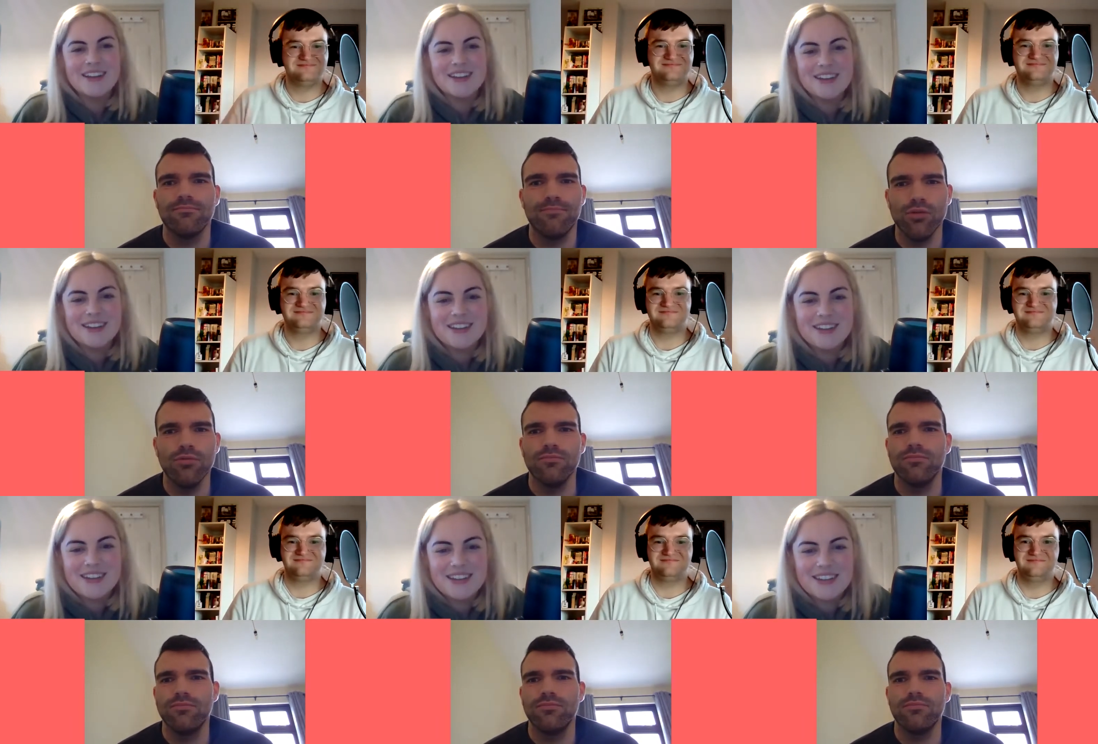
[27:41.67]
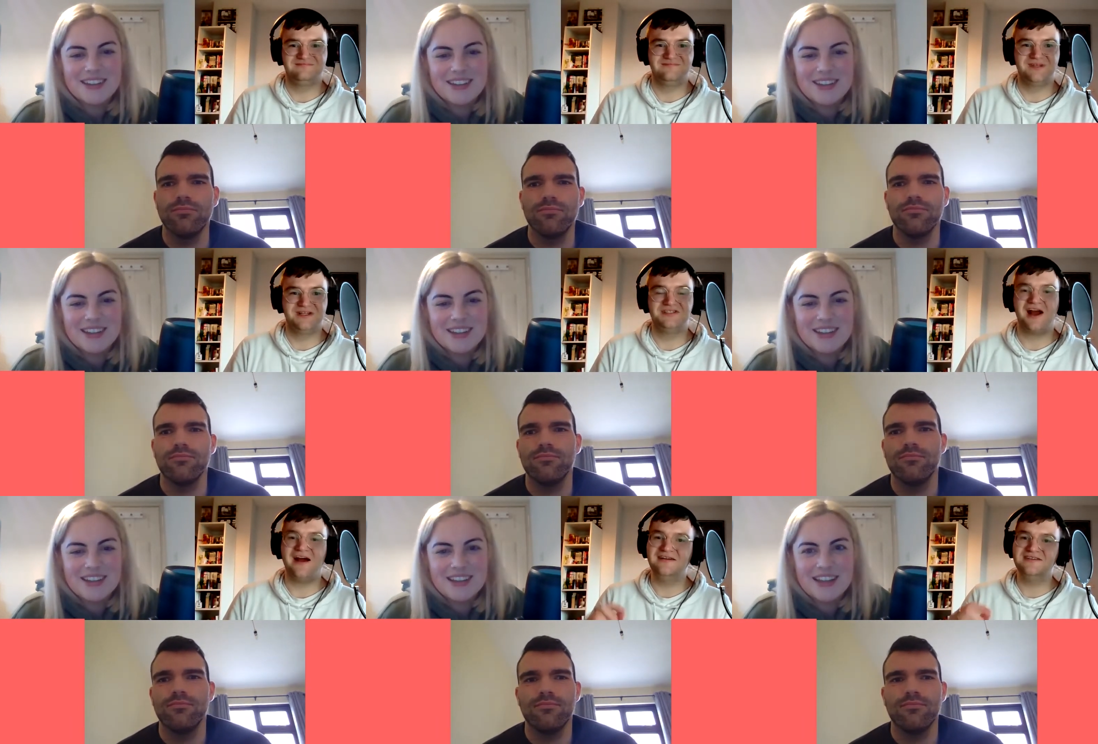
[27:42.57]
Speaker 1: boom.
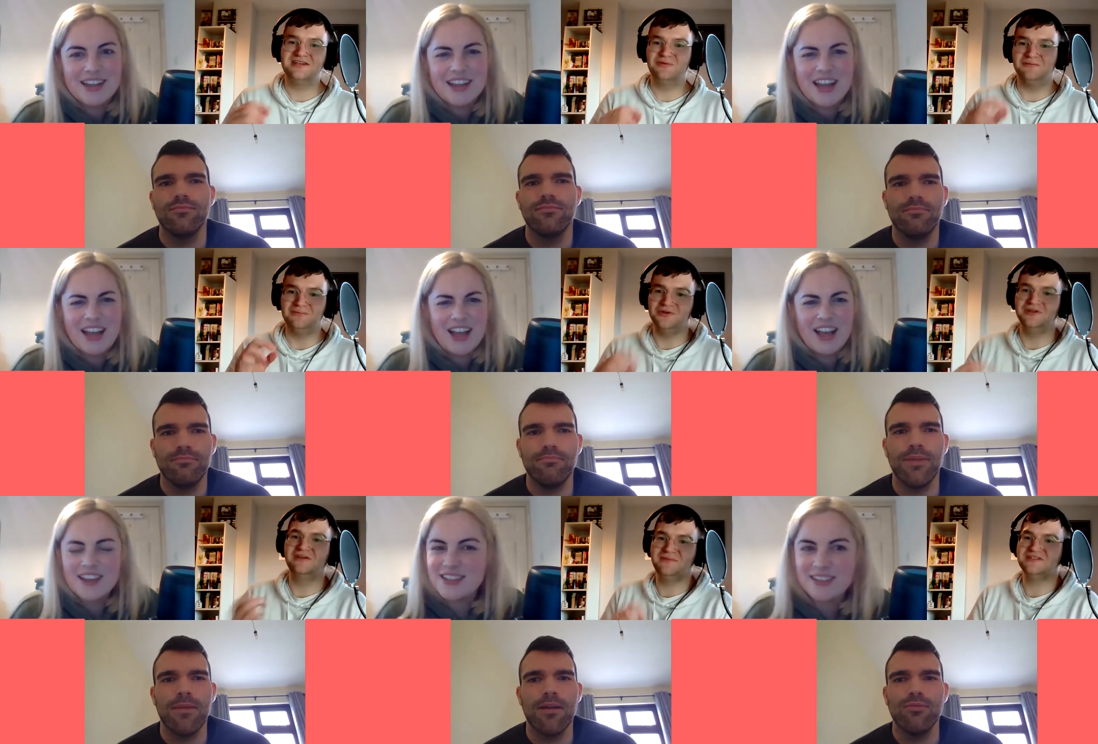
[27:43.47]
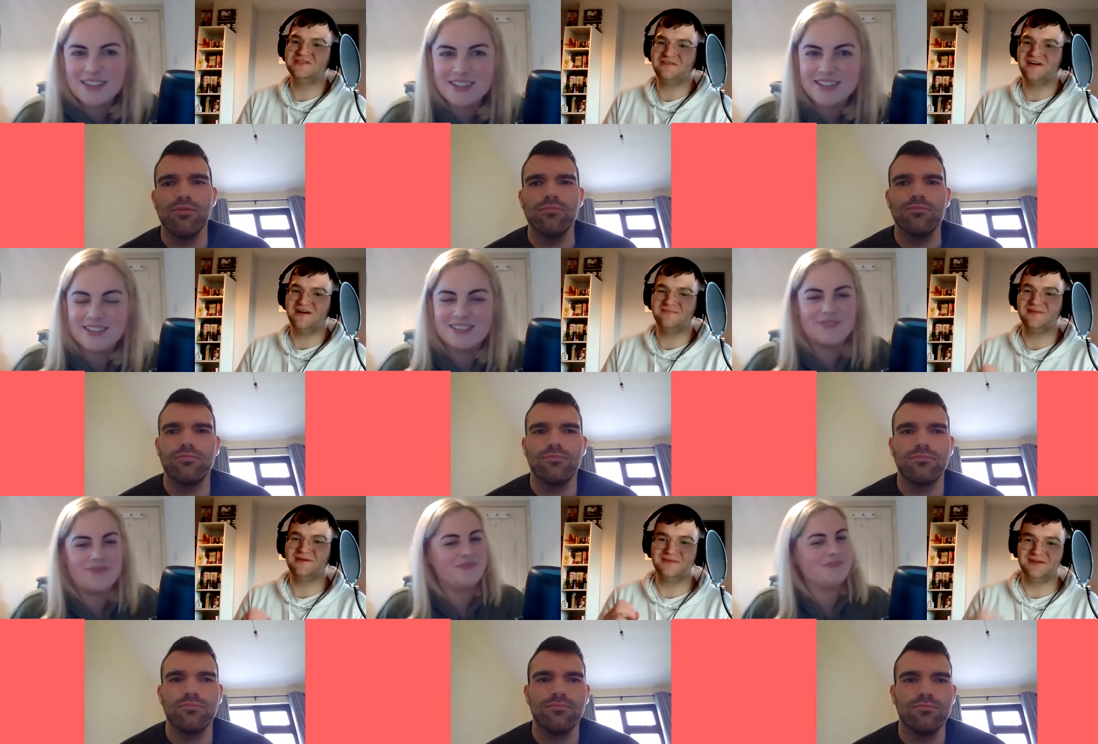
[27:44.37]
Jaring said golden pudding and pieces of fire
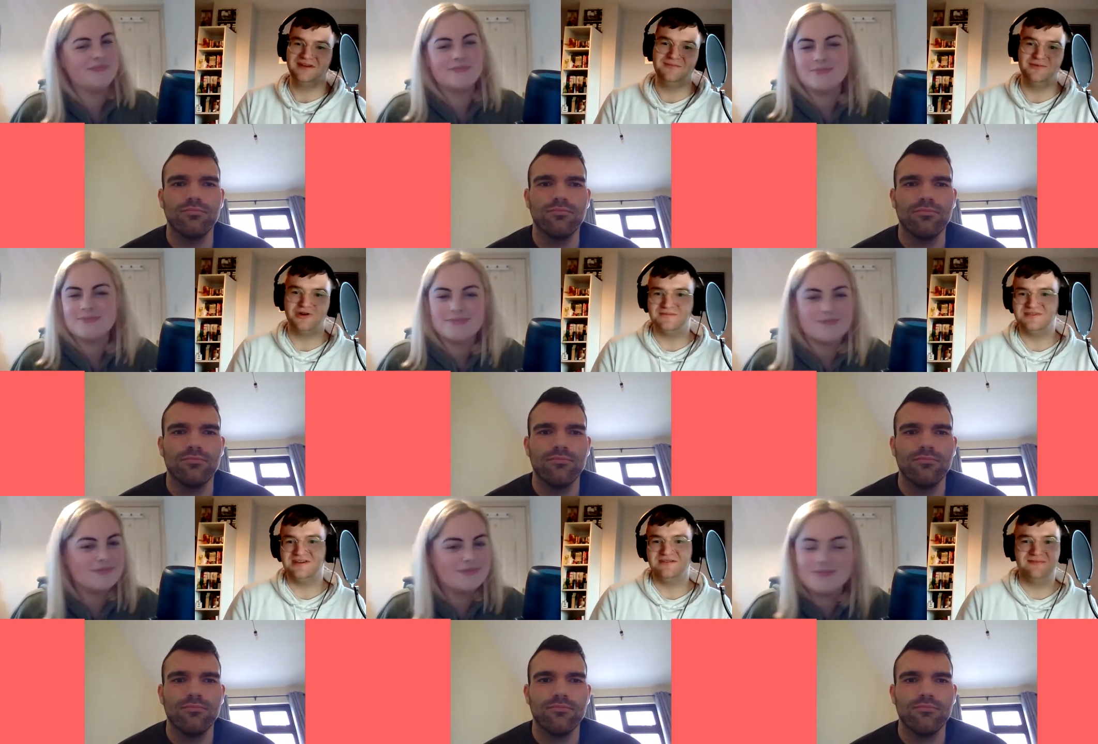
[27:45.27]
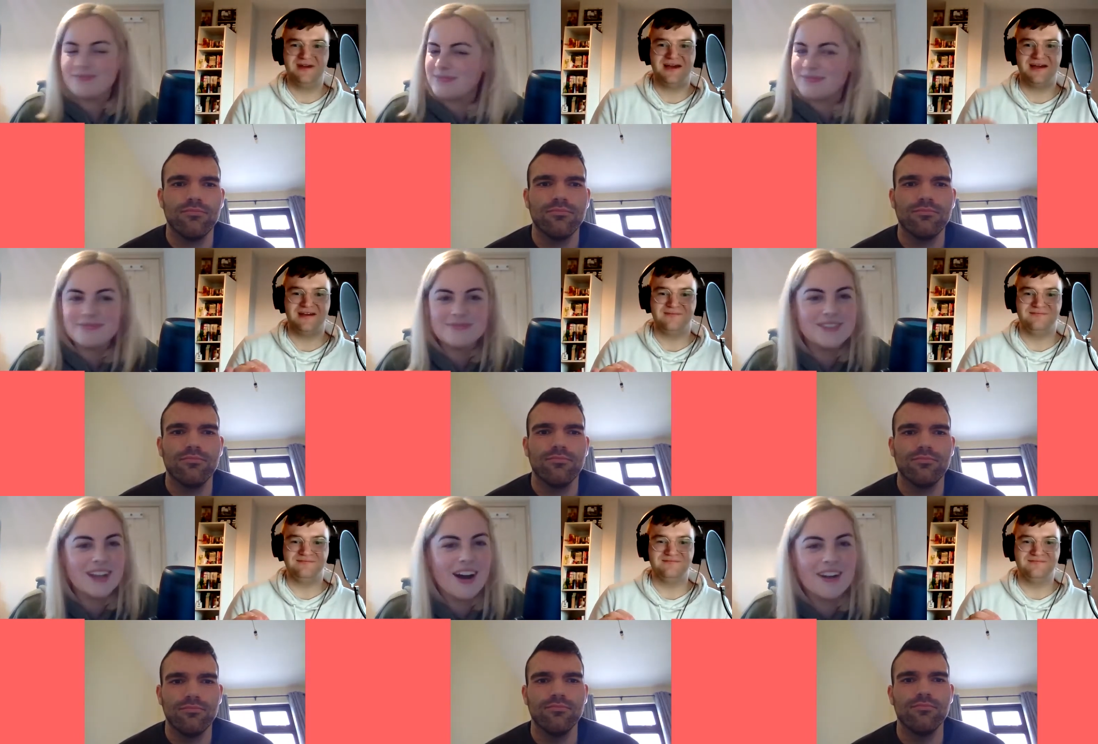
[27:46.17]
in my home. So,
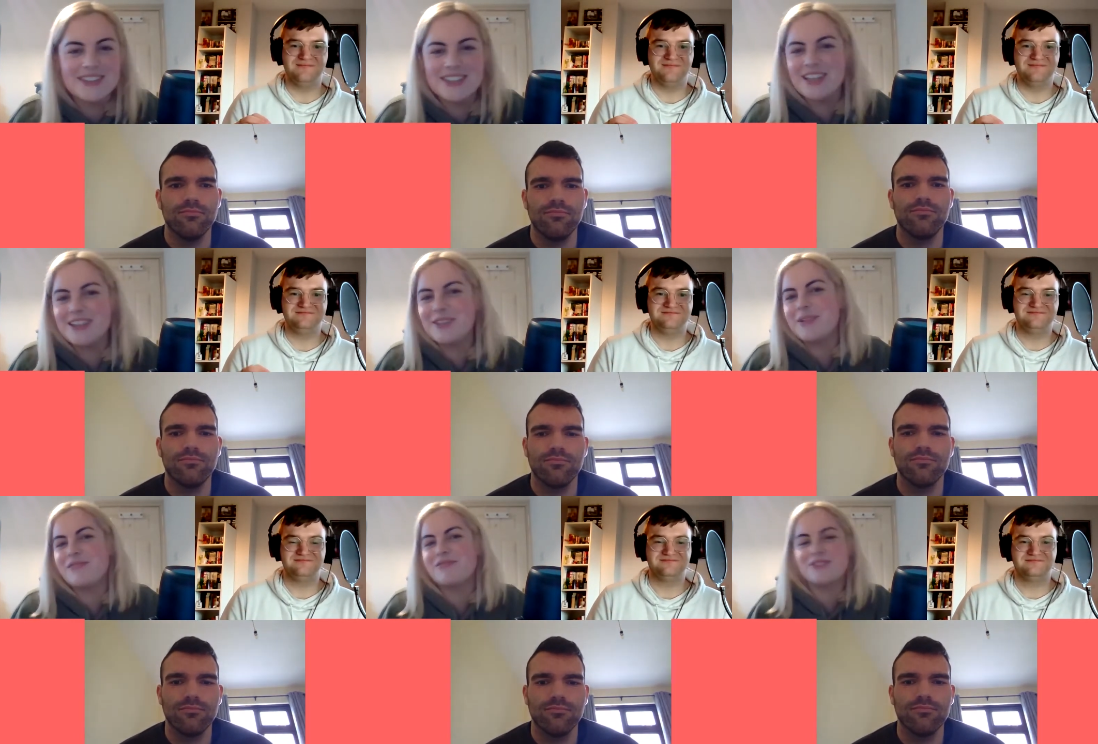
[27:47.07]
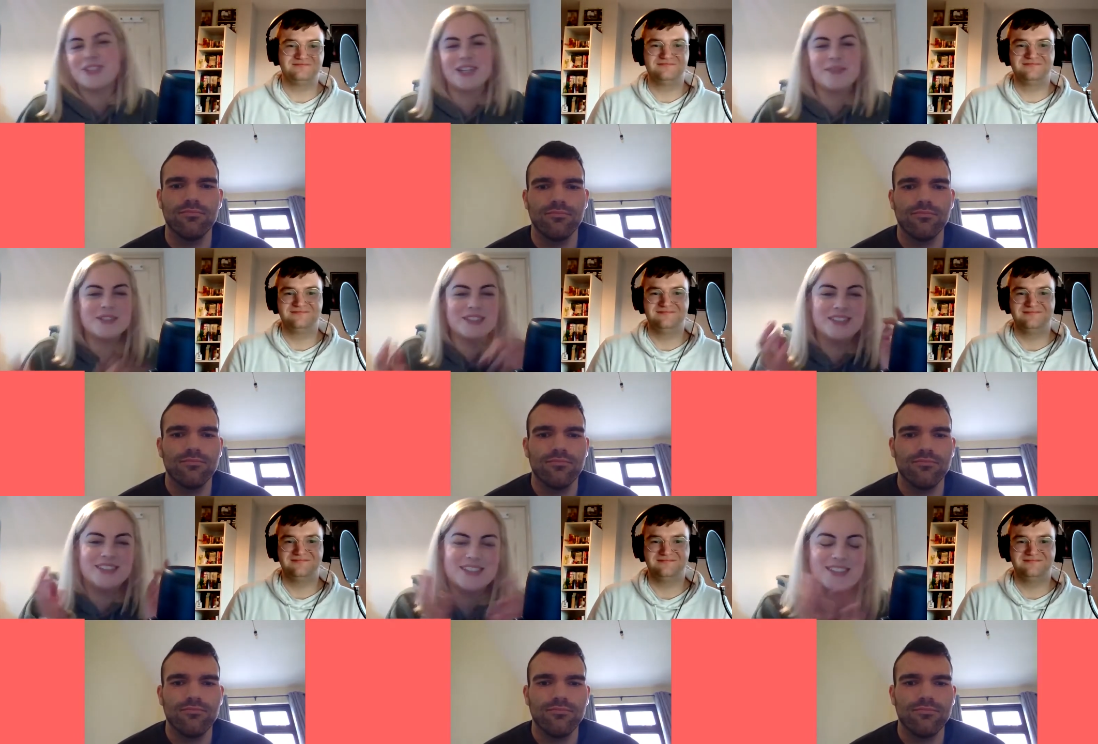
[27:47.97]
Speaker 2: not ni intim live. Sheelam
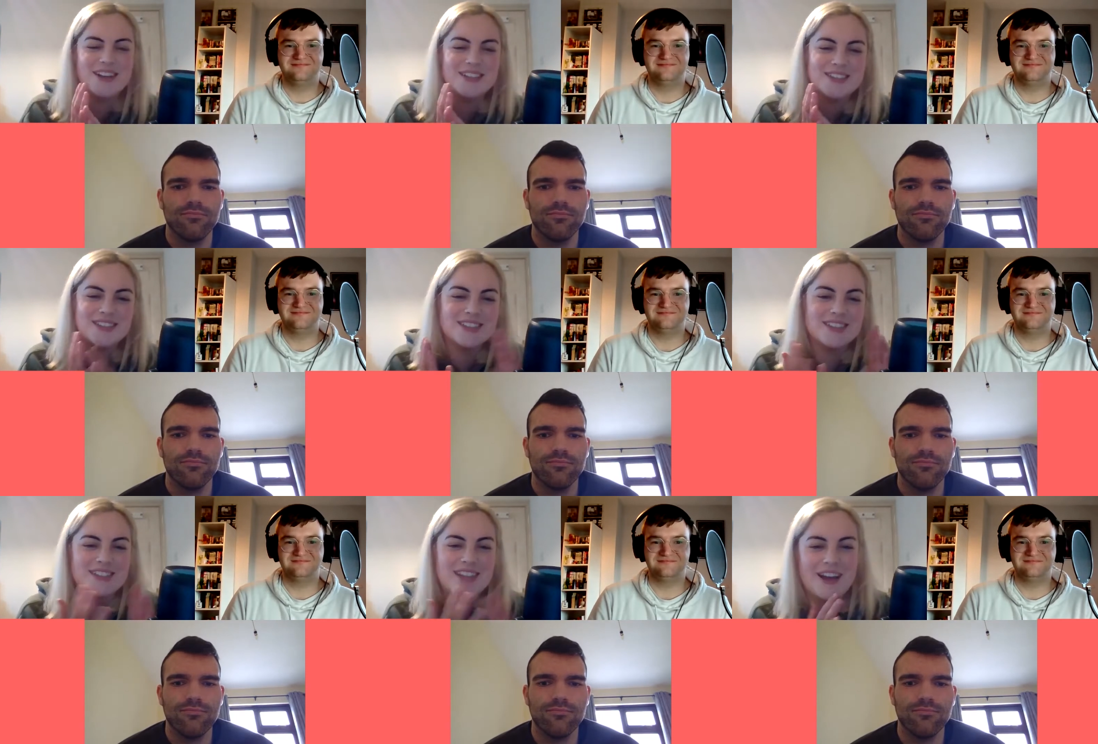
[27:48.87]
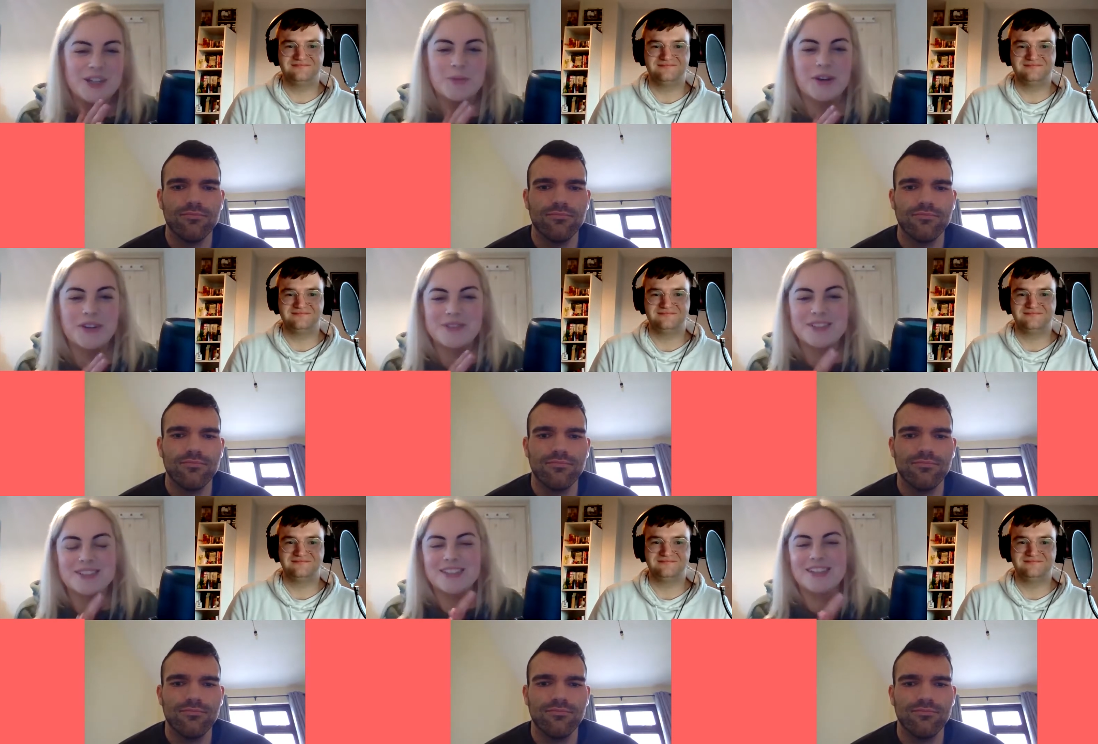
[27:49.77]
said sausages as hash
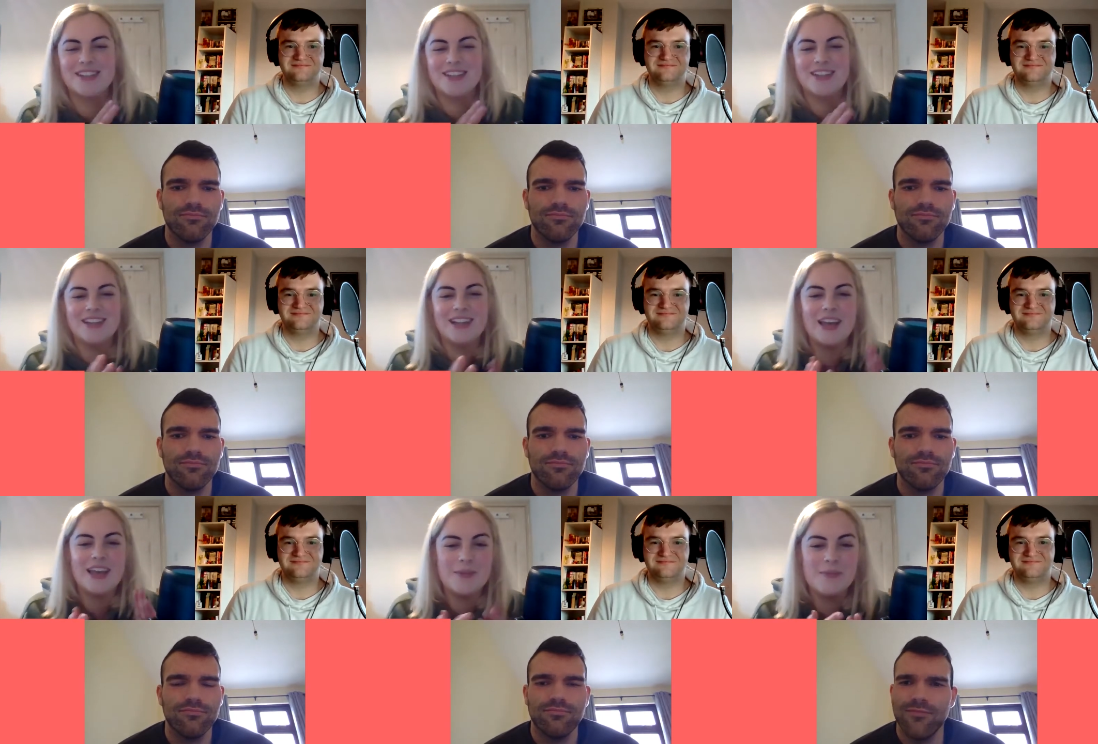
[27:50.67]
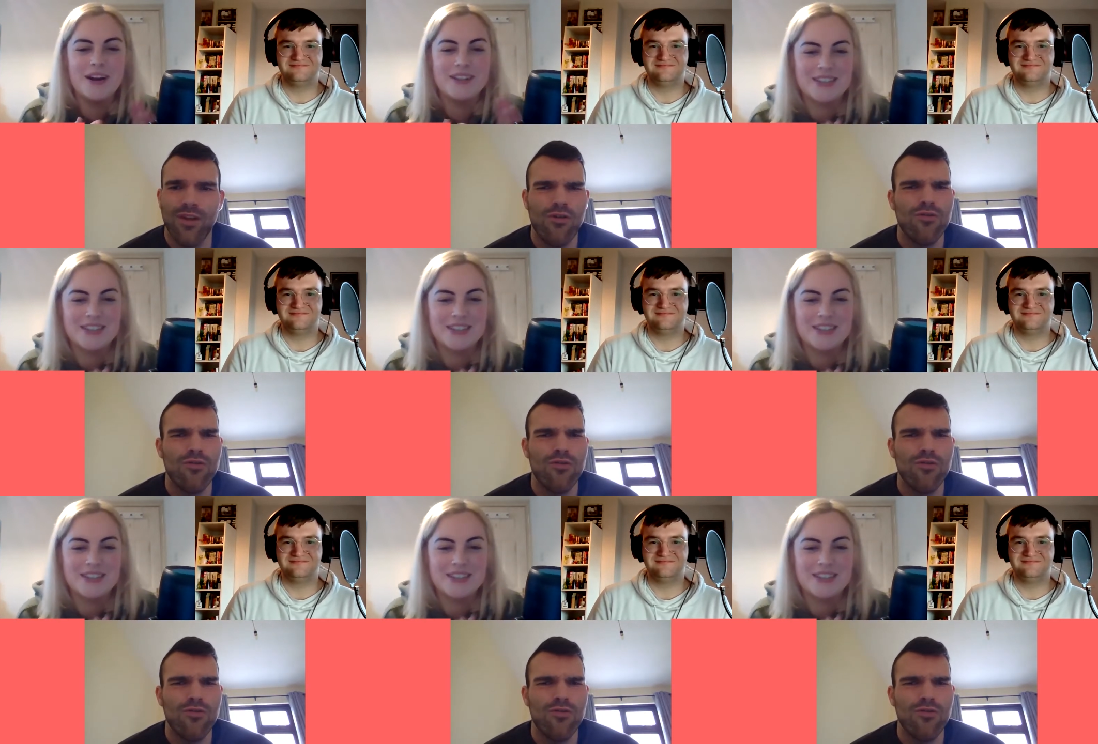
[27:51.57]
browns, le im agus